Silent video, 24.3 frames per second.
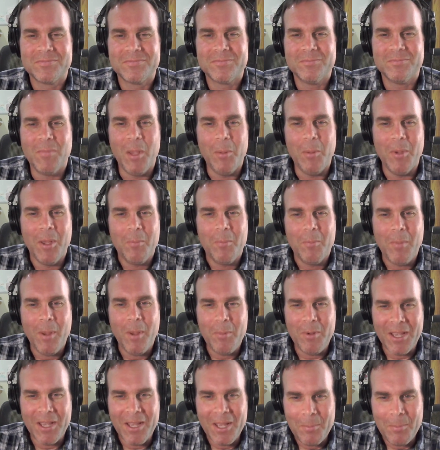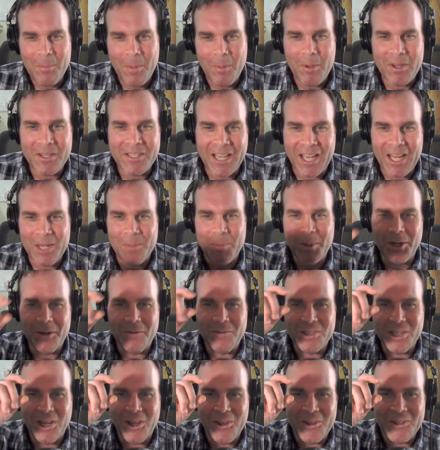maybe a tiny bit of
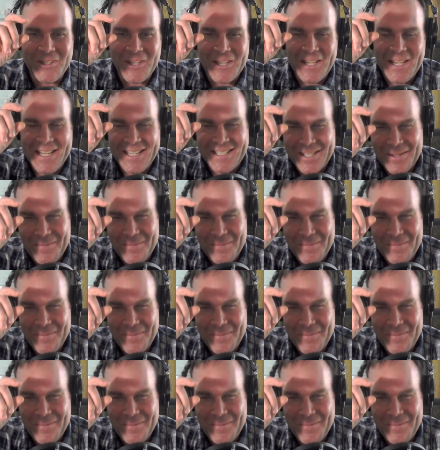jealousy, to